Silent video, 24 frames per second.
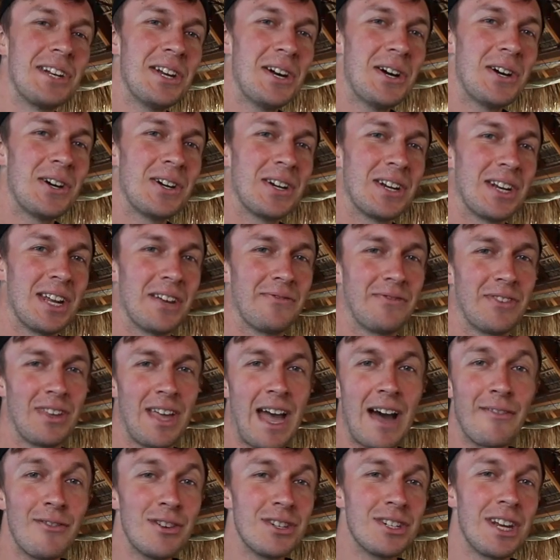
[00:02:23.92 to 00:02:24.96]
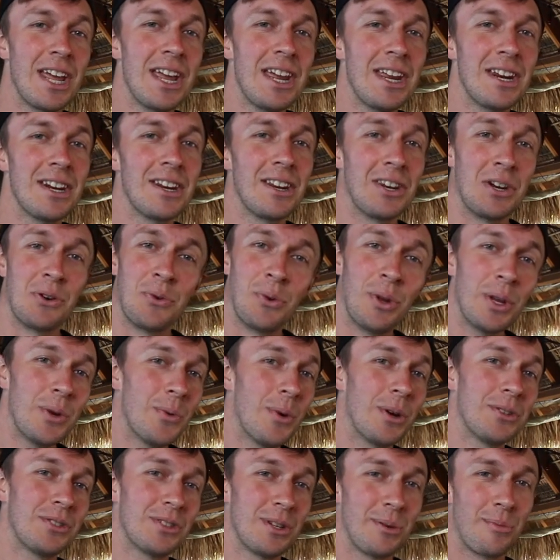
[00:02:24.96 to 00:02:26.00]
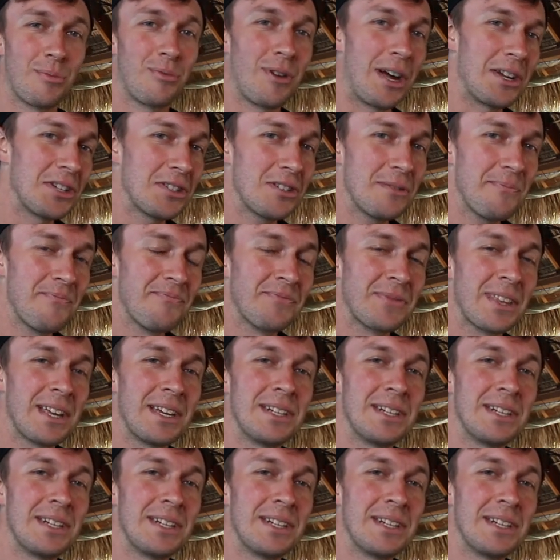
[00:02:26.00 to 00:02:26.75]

note, if you have a date and you really want to impress them,